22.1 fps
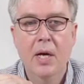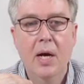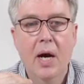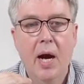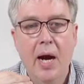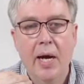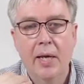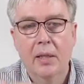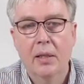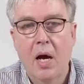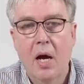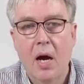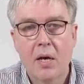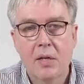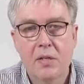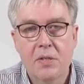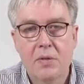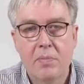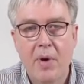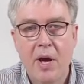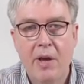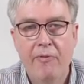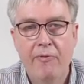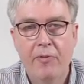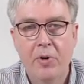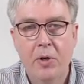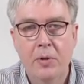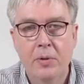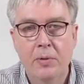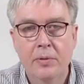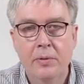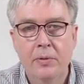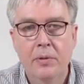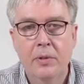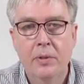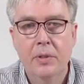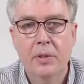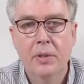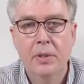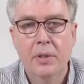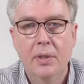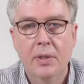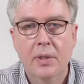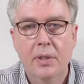I lost my phone
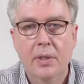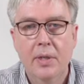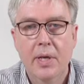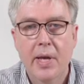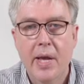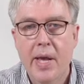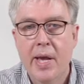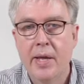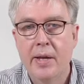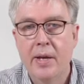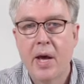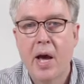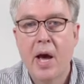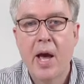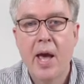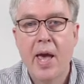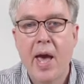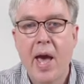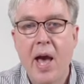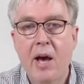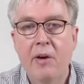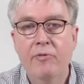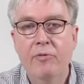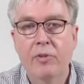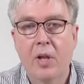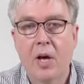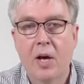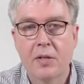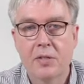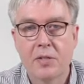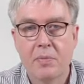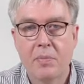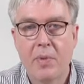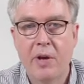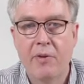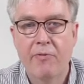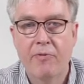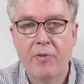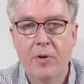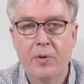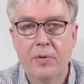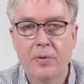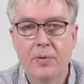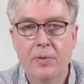and I have lost my
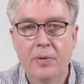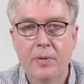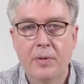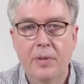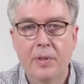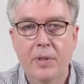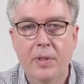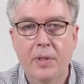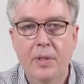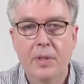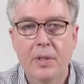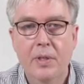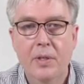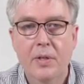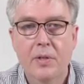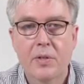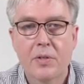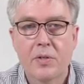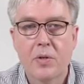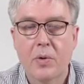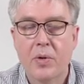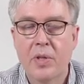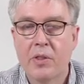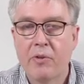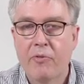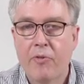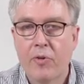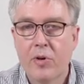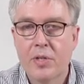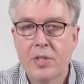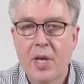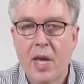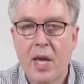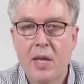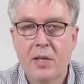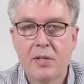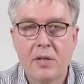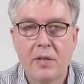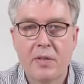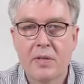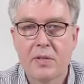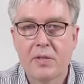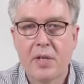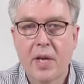phone. So in the first case
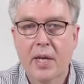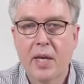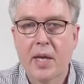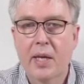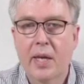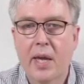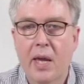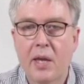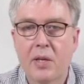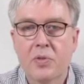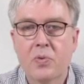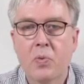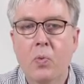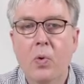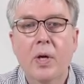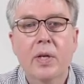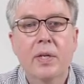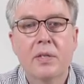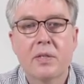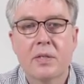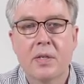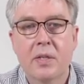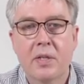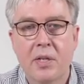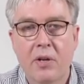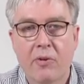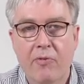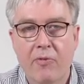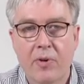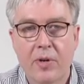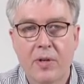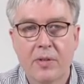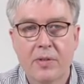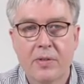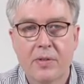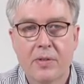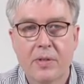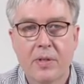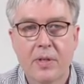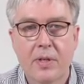and the second case, what is the difference?